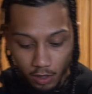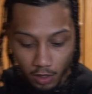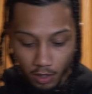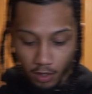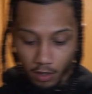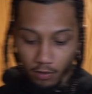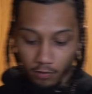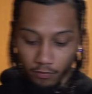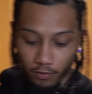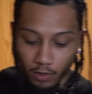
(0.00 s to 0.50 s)

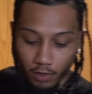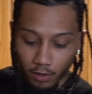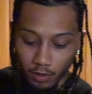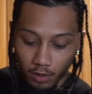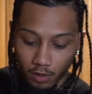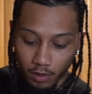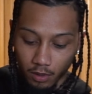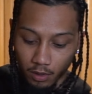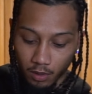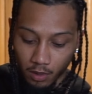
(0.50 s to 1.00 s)
down
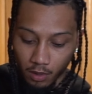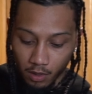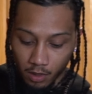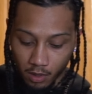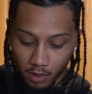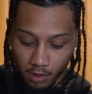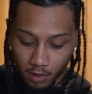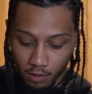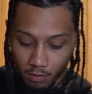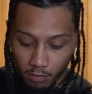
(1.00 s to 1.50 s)
first
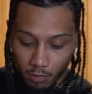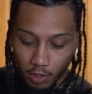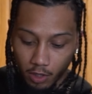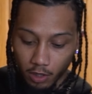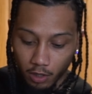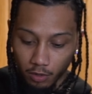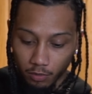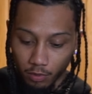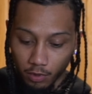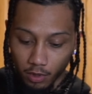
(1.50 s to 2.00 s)

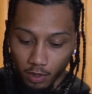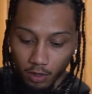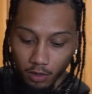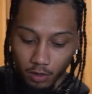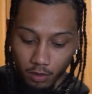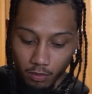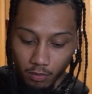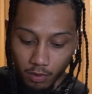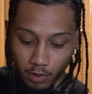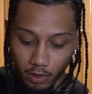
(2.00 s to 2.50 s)
because we
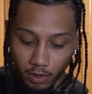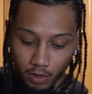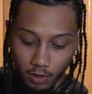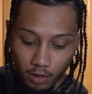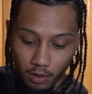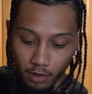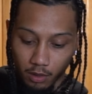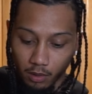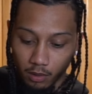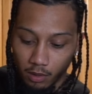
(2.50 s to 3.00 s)
also wanna
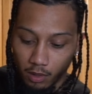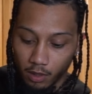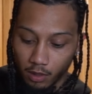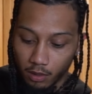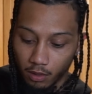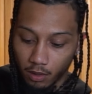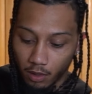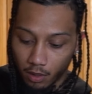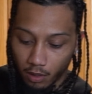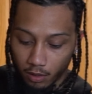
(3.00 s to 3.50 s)
start getting
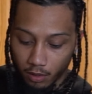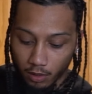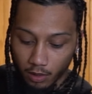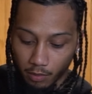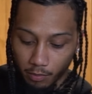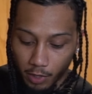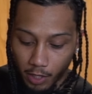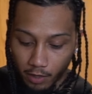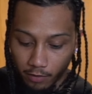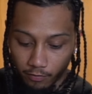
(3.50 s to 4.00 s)

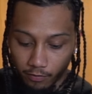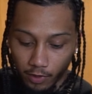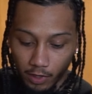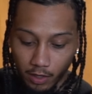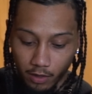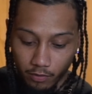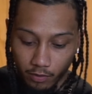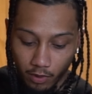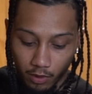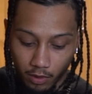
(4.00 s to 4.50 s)
some of that
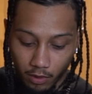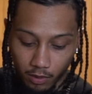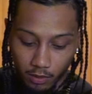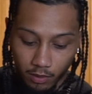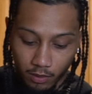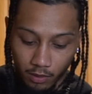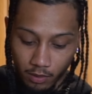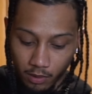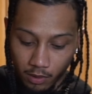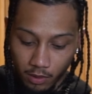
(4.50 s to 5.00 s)
flavor
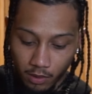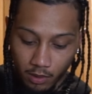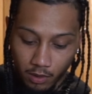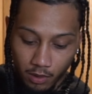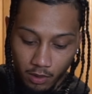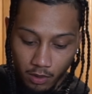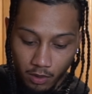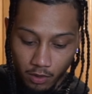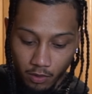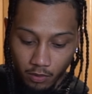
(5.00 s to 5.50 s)

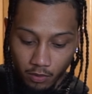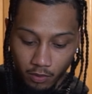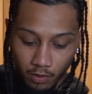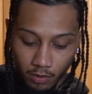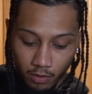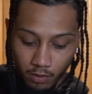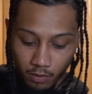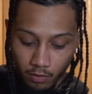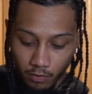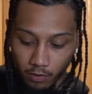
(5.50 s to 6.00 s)

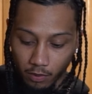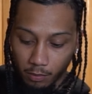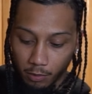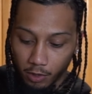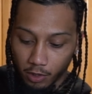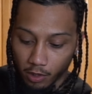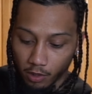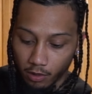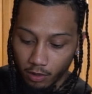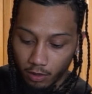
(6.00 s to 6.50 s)
from the
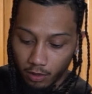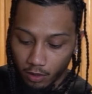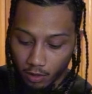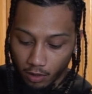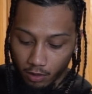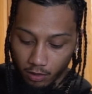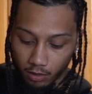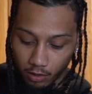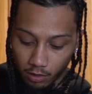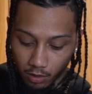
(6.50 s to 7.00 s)
turkey
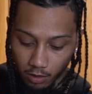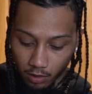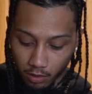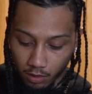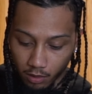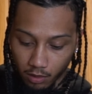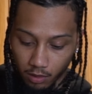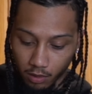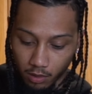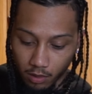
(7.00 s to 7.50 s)
sausage
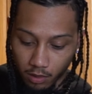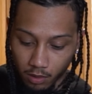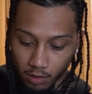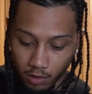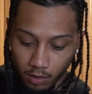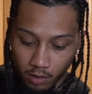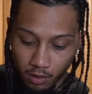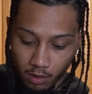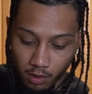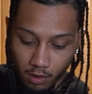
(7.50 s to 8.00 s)

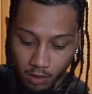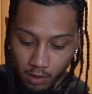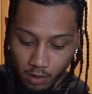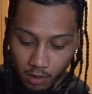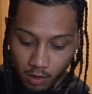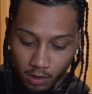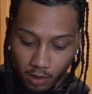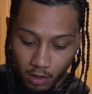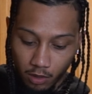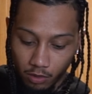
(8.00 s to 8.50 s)

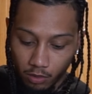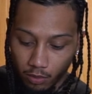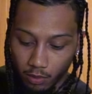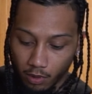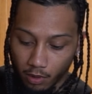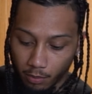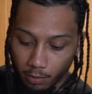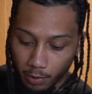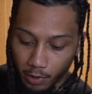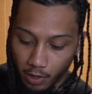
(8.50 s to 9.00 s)
into
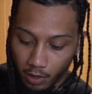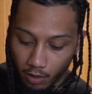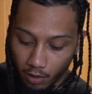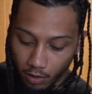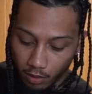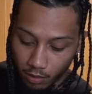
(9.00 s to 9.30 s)
our pan.